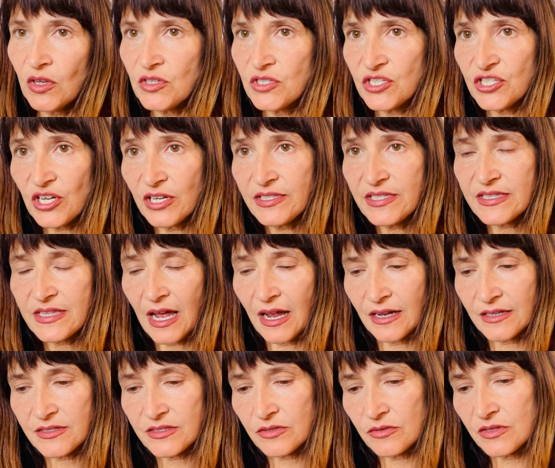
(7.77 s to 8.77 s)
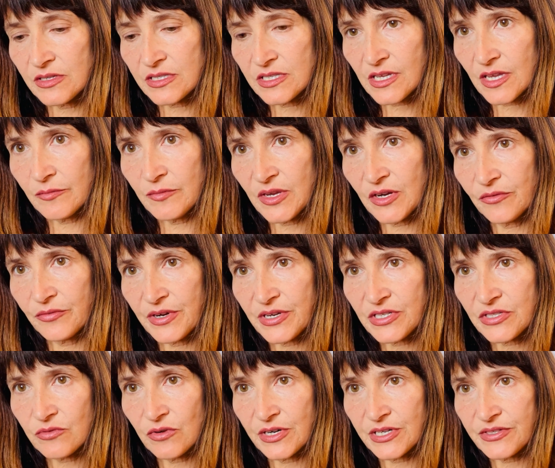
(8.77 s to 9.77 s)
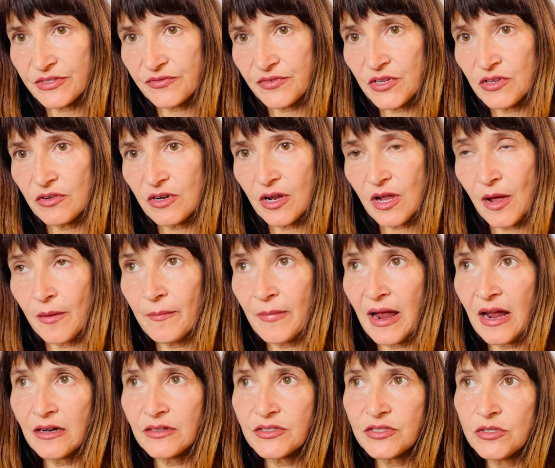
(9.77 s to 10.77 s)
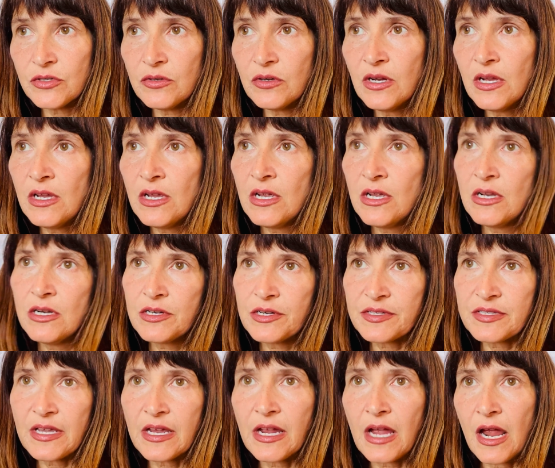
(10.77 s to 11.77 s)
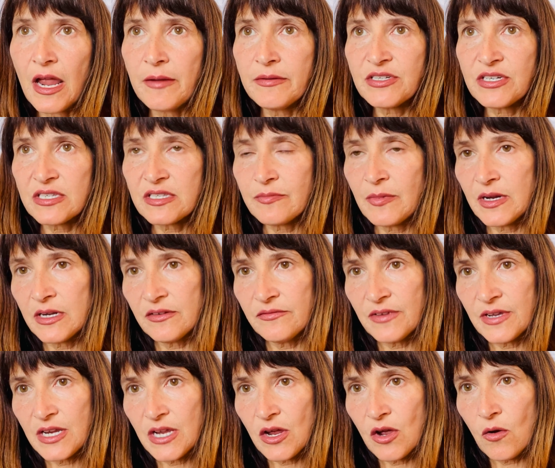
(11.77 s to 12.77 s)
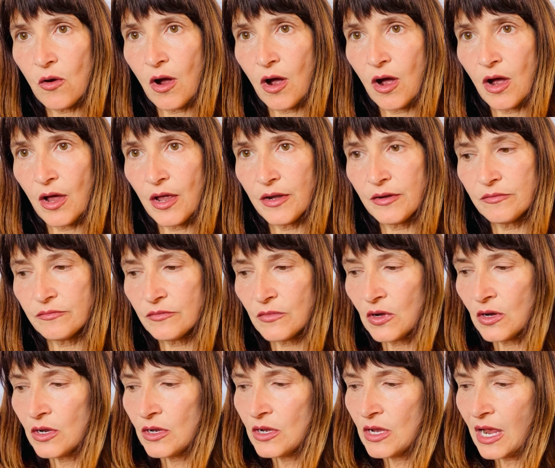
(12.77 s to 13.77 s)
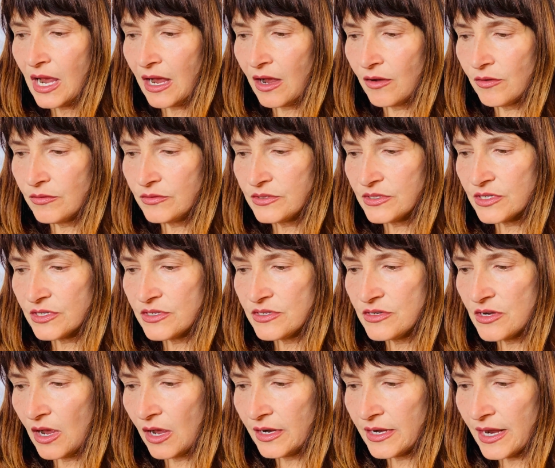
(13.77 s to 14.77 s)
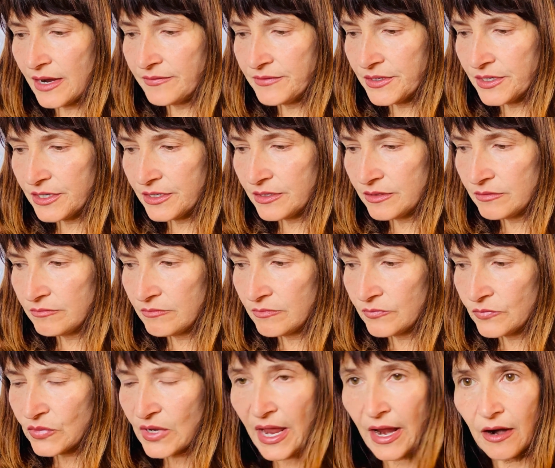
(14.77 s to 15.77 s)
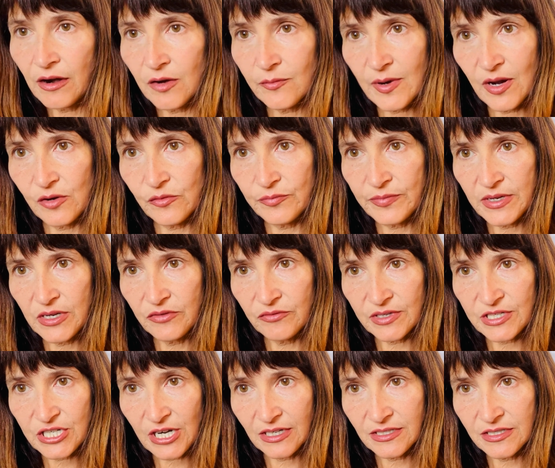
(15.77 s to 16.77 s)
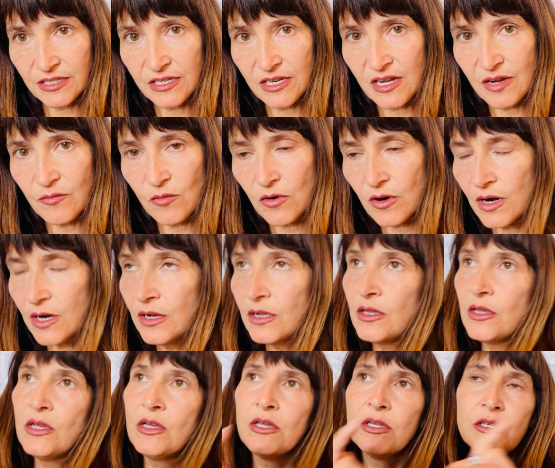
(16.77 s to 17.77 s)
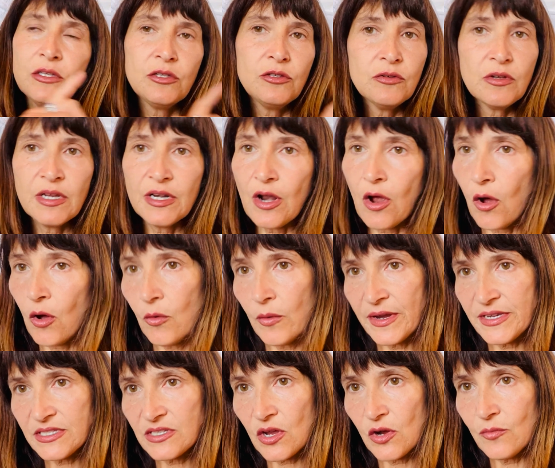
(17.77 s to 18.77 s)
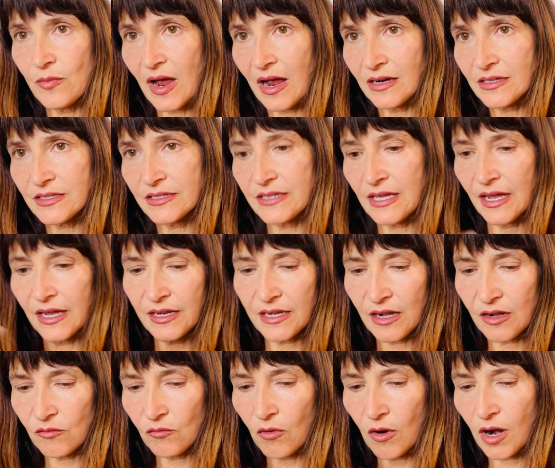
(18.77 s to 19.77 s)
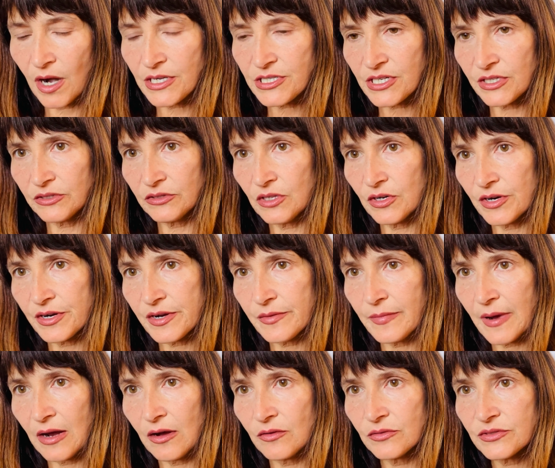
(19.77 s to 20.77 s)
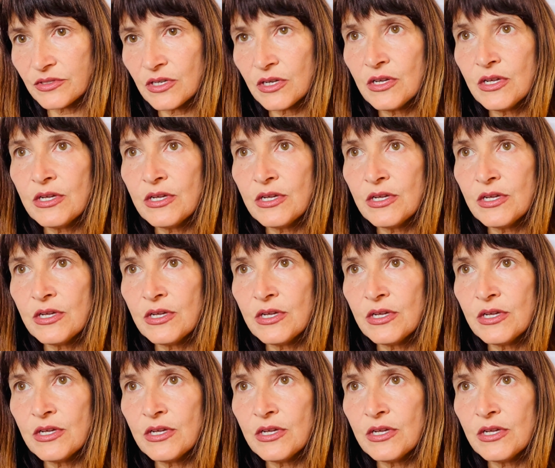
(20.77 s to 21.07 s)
Just that. So, this can be a resource for you to come back to. Just like I just made a video on how to not ever care about being rejected anymore, you can always go back to that and watch and learn about